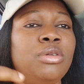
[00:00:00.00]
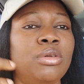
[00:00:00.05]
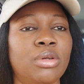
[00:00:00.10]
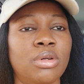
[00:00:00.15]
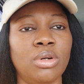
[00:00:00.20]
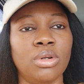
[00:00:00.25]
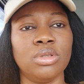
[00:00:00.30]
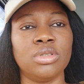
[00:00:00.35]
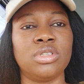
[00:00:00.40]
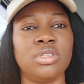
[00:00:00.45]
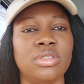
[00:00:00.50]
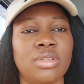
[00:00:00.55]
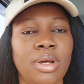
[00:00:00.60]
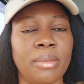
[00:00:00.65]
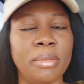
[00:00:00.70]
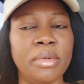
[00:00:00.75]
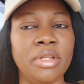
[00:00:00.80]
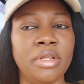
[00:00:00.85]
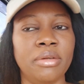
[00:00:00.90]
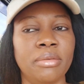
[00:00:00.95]
cost, the
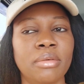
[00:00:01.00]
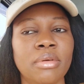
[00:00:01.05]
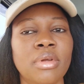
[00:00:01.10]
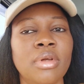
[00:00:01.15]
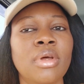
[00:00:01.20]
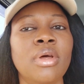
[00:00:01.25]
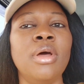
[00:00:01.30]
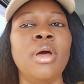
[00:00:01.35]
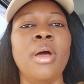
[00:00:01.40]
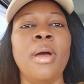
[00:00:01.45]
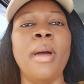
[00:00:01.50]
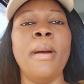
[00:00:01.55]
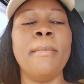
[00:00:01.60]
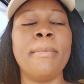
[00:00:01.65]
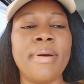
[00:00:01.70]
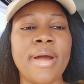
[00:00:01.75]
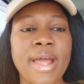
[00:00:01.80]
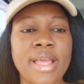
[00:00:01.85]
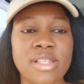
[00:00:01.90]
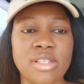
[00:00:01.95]

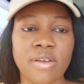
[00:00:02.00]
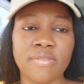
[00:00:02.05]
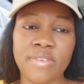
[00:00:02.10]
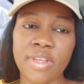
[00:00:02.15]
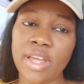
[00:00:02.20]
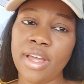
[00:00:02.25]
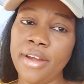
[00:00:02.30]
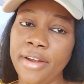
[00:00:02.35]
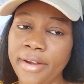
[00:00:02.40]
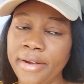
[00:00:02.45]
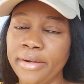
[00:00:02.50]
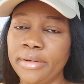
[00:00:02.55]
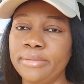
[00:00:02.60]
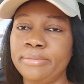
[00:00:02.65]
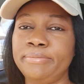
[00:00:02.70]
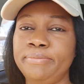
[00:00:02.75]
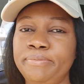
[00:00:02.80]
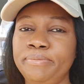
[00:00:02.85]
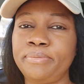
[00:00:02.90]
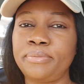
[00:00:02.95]
price of the car.
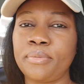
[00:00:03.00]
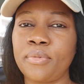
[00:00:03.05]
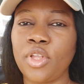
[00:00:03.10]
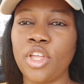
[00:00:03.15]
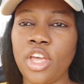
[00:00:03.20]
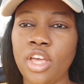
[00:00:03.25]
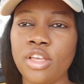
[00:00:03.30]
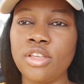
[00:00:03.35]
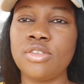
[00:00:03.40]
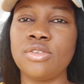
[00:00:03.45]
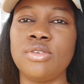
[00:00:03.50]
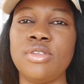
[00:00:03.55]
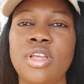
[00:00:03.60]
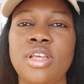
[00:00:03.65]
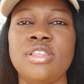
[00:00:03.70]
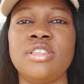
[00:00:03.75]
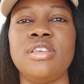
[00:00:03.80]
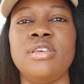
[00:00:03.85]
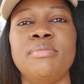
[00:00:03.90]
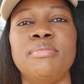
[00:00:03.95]
Okay, so
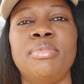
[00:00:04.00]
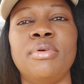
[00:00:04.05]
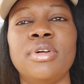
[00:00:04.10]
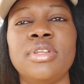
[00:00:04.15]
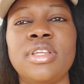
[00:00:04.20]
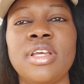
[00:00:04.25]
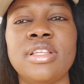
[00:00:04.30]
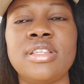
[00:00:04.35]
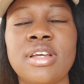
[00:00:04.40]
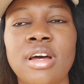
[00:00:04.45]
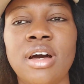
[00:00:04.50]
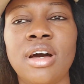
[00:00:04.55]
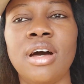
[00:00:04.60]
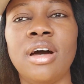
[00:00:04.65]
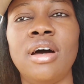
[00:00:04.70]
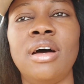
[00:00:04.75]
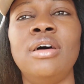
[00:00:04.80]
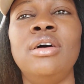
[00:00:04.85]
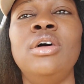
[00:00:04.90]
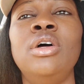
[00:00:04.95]
there's the imported
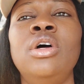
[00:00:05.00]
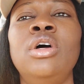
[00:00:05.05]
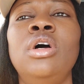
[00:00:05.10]
car.